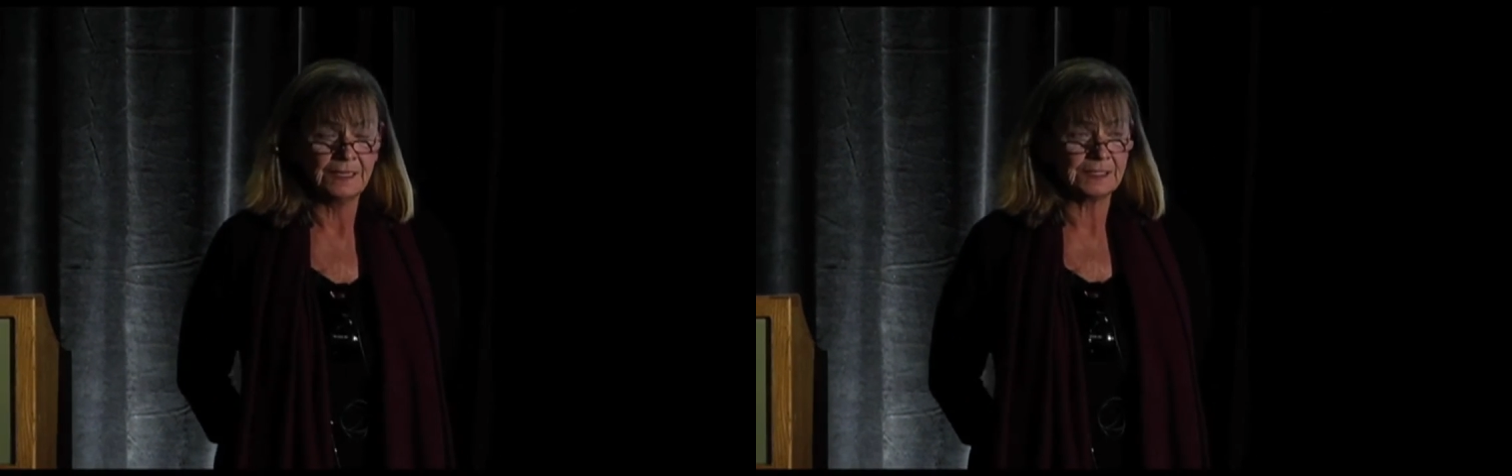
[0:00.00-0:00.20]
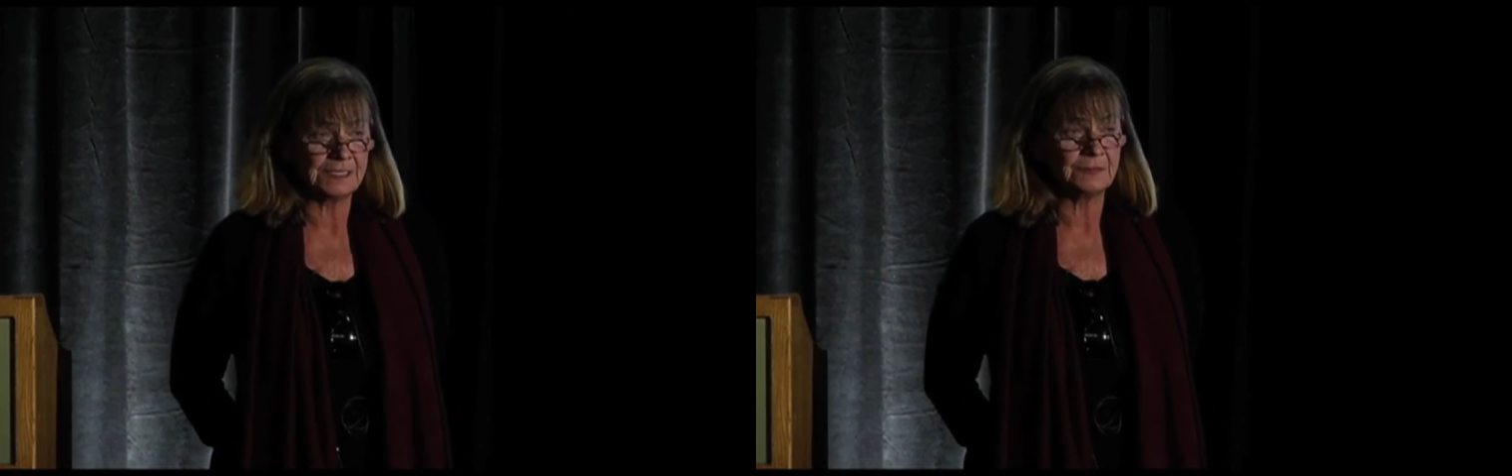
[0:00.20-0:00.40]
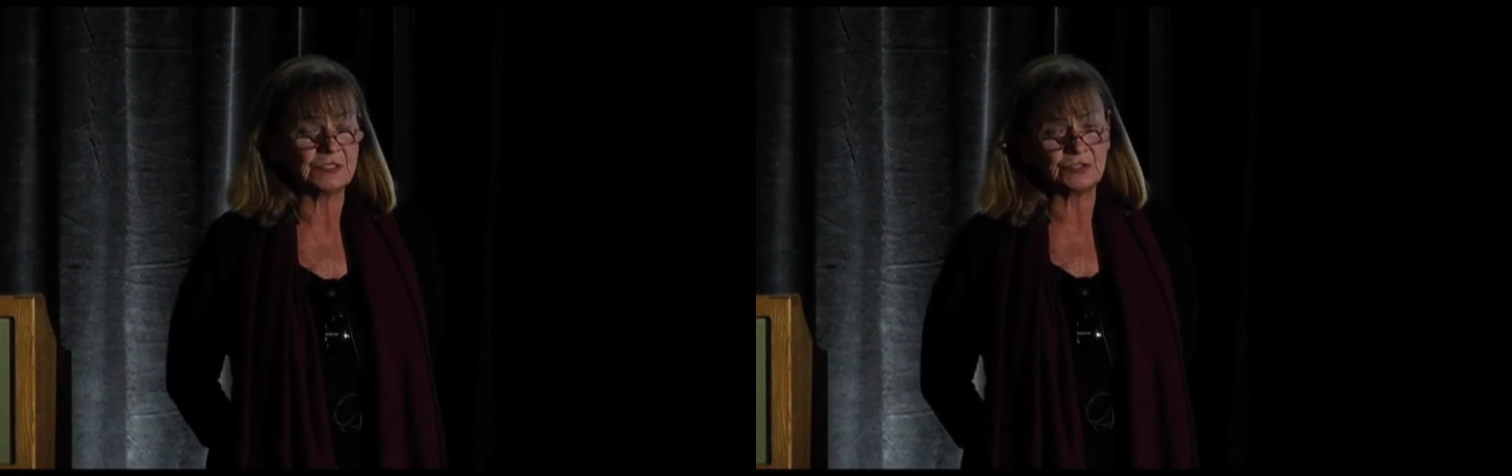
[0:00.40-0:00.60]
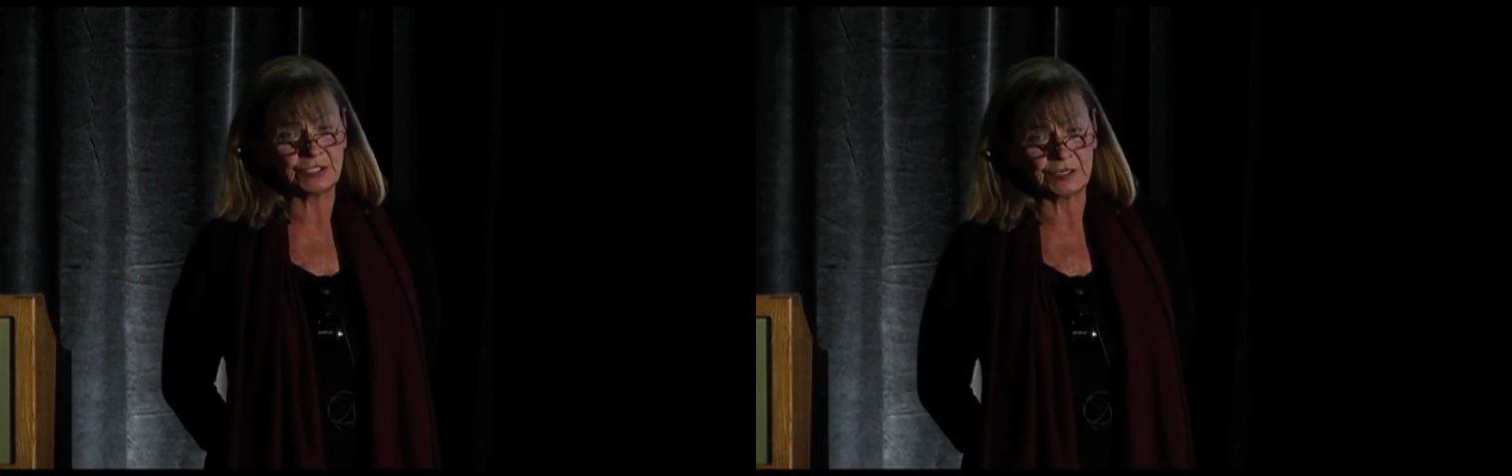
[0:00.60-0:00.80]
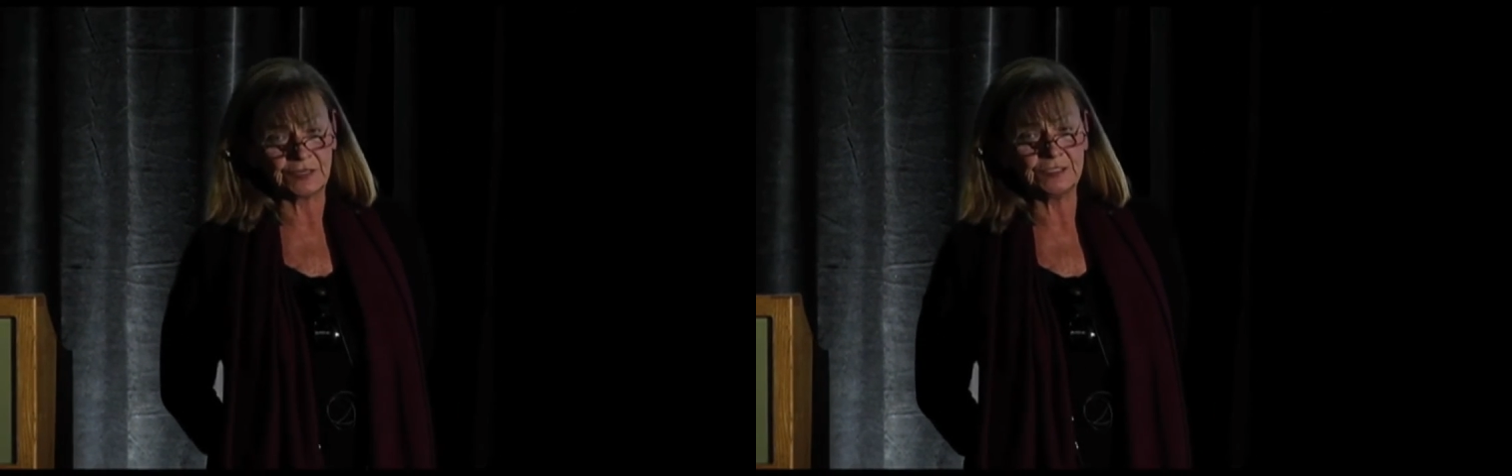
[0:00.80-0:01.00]
His name was
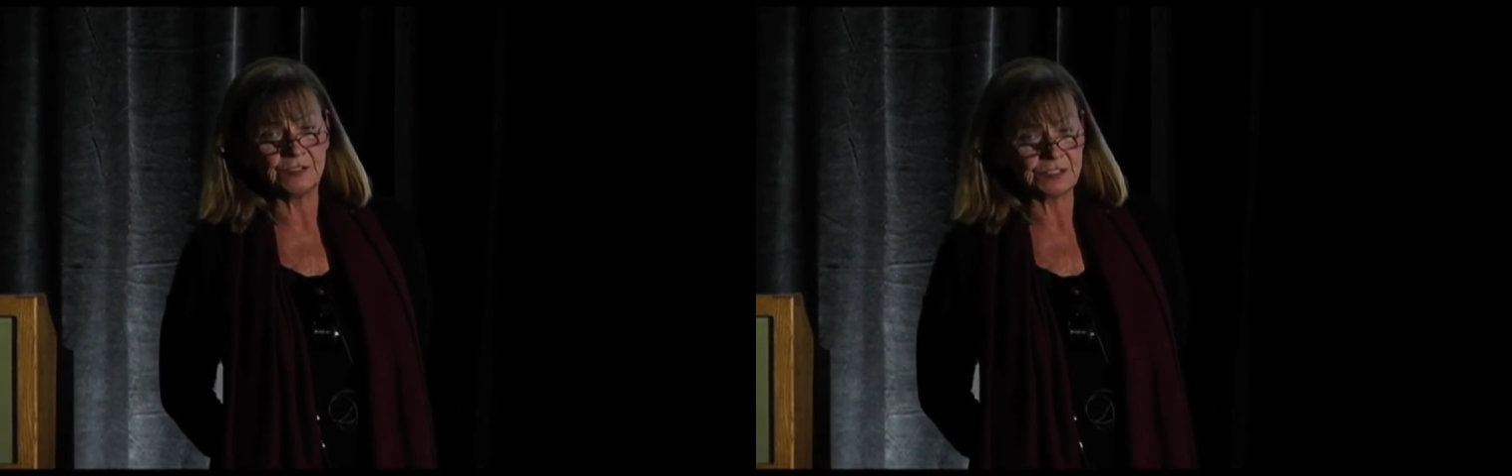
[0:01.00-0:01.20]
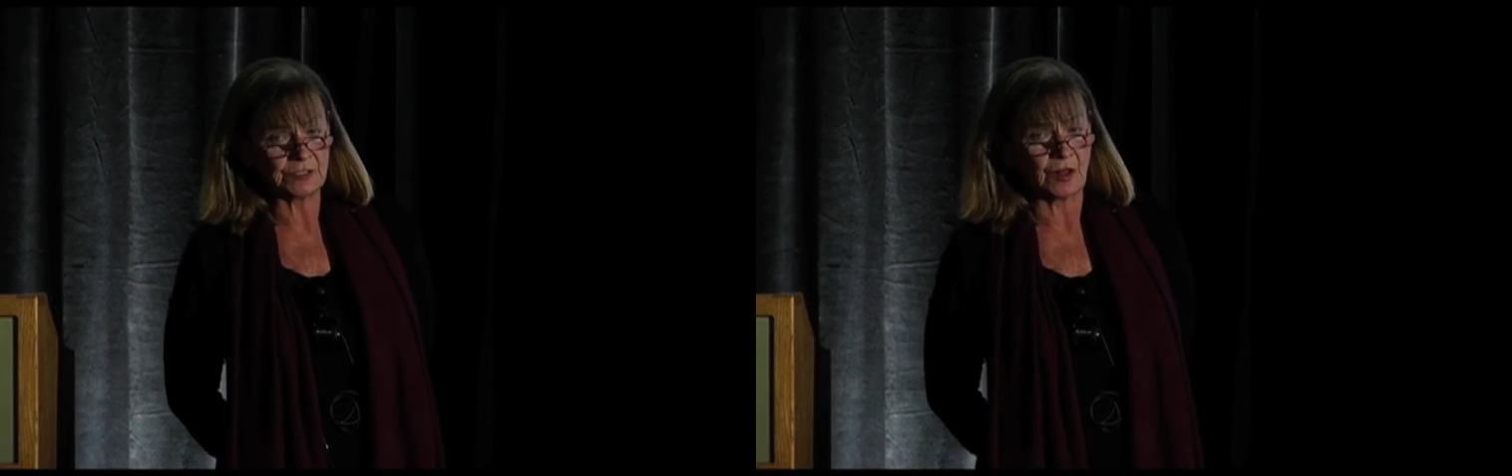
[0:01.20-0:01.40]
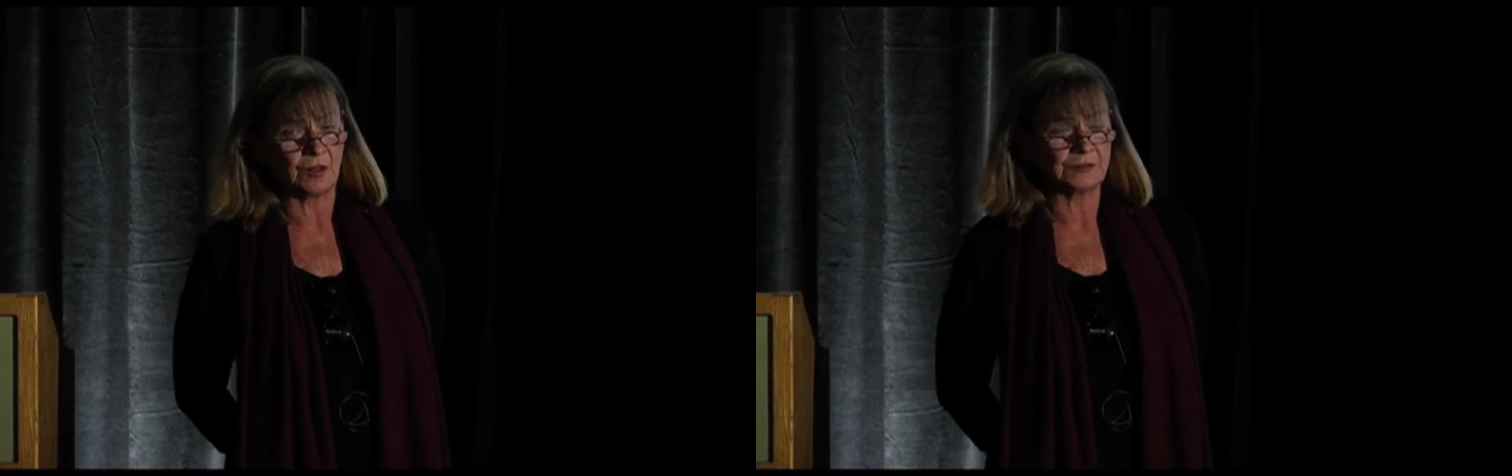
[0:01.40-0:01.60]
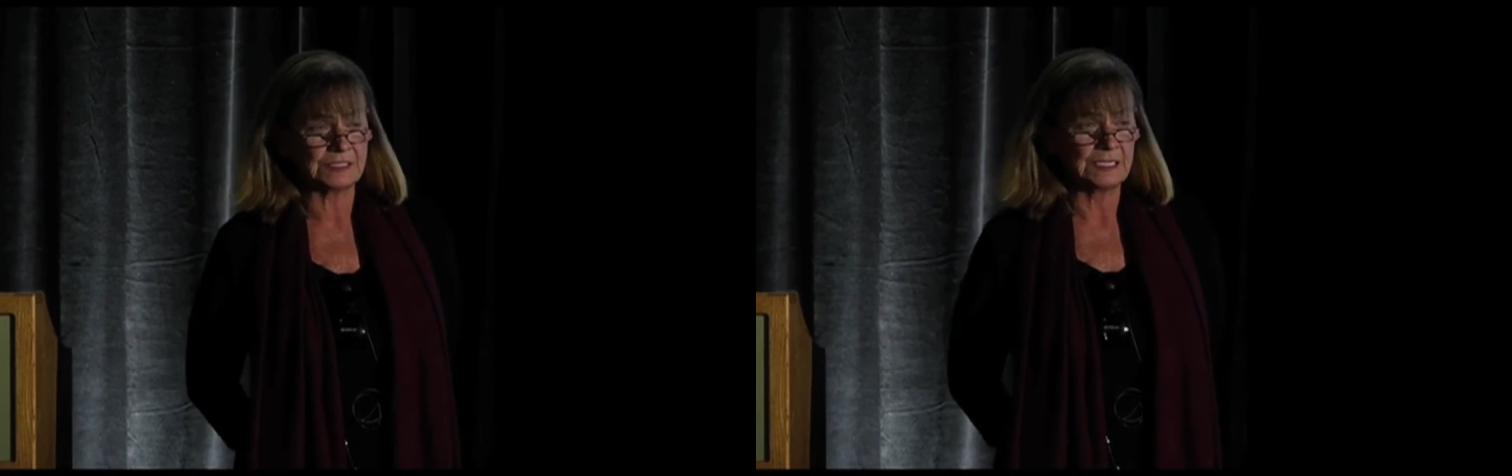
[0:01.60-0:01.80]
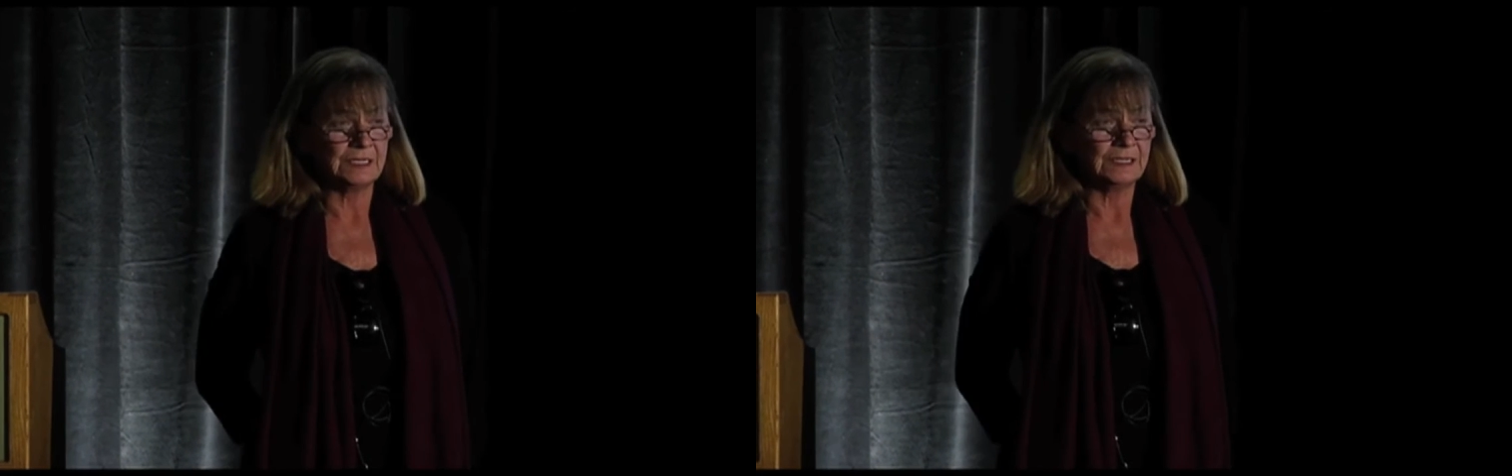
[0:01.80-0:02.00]
Jared Dussault.